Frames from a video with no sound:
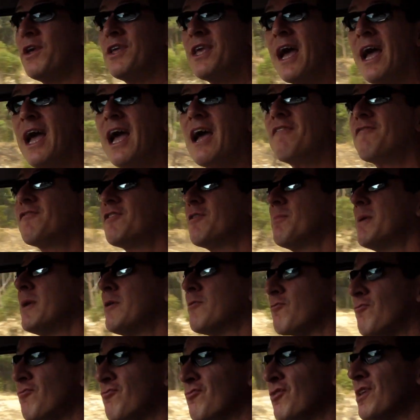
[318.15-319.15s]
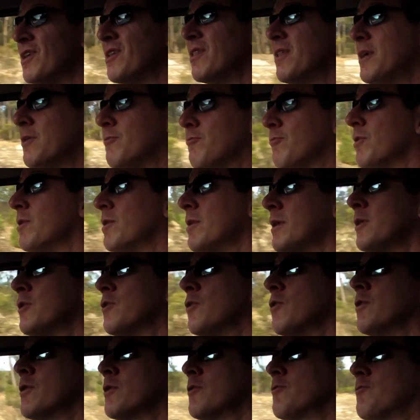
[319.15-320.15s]
you have to be really, really
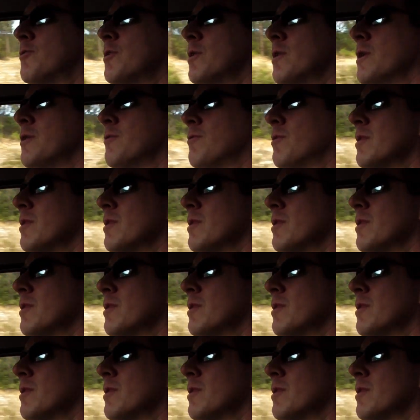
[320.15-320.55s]
good and really,